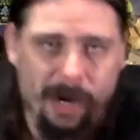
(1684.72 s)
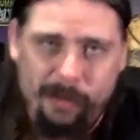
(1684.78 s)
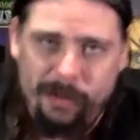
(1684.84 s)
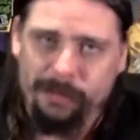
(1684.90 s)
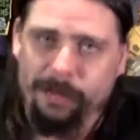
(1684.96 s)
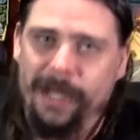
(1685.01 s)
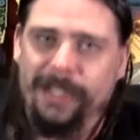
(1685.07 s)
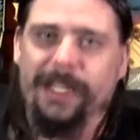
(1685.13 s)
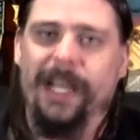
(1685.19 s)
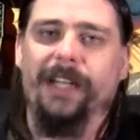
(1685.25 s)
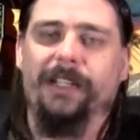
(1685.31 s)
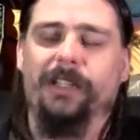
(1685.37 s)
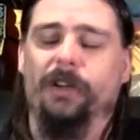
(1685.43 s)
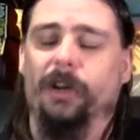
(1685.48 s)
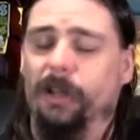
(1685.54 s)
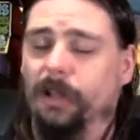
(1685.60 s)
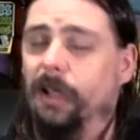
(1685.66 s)
I respect
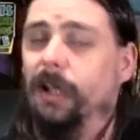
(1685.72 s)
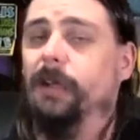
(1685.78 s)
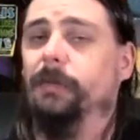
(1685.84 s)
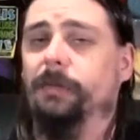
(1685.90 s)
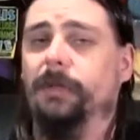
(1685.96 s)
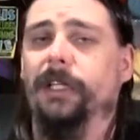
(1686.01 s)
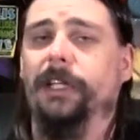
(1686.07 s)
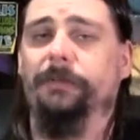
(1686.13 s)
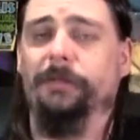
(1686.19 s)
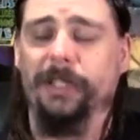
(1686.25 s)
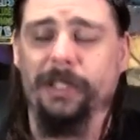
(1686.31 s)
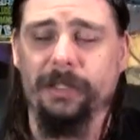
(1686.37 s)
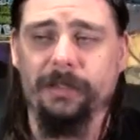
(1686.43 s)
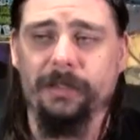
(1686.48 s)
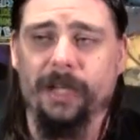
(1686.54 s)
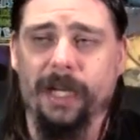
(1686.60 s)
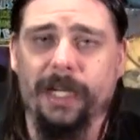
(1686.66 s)
Hector a lot, believe me.
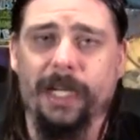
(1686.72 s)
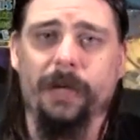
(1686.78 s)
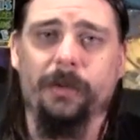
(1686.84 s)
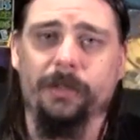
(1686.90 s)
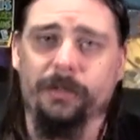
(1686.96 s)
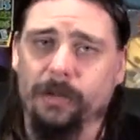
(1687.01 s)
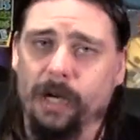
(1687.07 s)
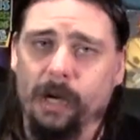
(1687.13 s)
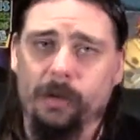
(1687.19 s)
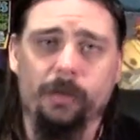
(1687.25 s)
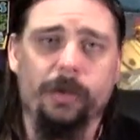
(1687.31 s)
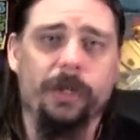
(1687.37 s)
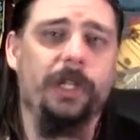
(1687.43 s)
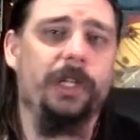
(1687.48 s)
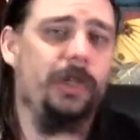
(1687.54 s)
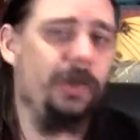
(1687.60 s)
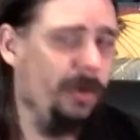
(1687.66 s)
Like, he was a
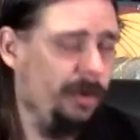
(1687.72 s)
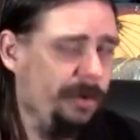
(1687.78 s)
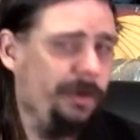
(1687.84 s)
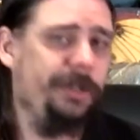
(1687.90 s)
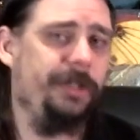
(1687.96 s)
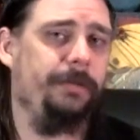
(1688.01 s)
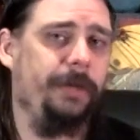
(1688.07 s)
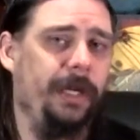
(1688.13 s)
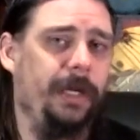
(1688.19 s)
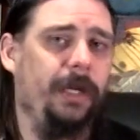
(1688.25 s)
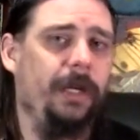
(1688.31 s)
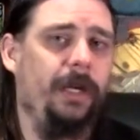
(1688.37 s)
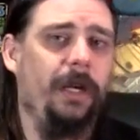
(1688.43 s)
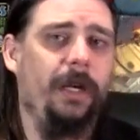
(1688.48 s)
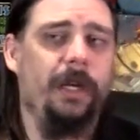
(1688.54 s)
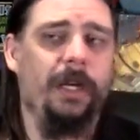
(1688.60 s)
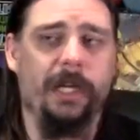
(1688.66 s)
really cool dude to me
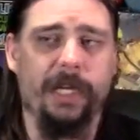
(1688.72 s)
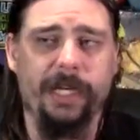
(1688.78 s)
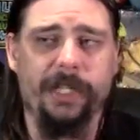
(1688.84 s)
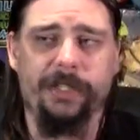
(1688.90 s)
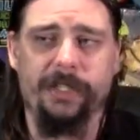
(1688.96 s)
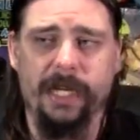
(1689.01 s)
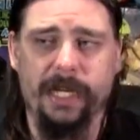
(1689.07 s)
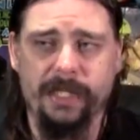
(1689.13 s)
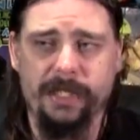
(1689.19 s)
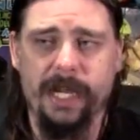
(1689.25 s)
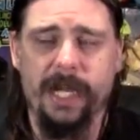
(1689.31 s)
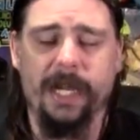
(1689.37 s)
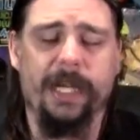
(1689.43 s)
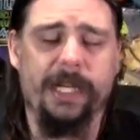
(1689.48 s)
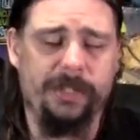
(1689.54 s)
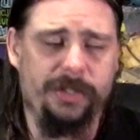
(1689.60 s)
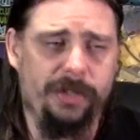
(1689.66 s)
he's he's, no,
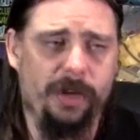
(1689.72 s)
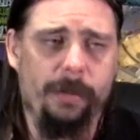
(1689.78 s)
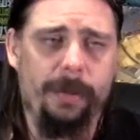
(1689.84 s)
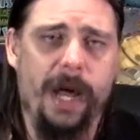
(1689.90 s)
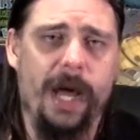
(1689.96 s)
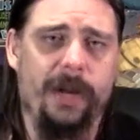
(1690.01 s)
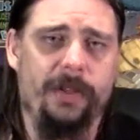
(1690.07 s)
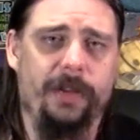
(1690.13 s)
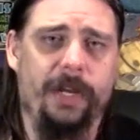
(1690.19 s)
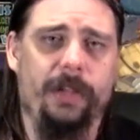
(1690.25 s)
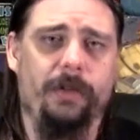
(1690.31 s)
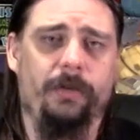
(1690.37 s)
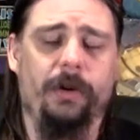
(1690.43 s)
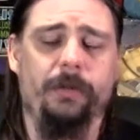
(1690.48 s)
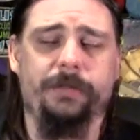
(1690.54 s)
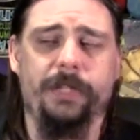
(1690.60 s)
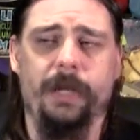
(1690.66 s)
he's not part of the
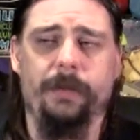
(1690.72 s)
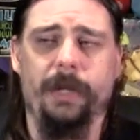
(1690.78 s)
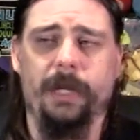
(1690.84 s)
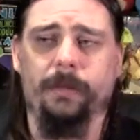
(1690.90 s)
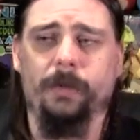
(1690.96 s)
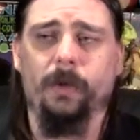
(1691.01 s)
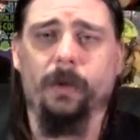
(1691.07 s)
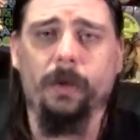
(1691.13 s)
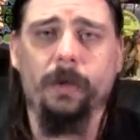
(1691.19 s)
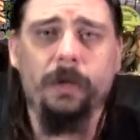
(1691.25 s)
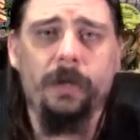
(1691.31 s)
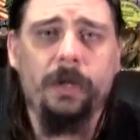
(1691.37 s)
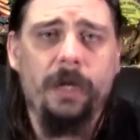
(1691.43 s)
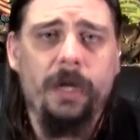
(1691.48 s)
NetherRealm team anymore.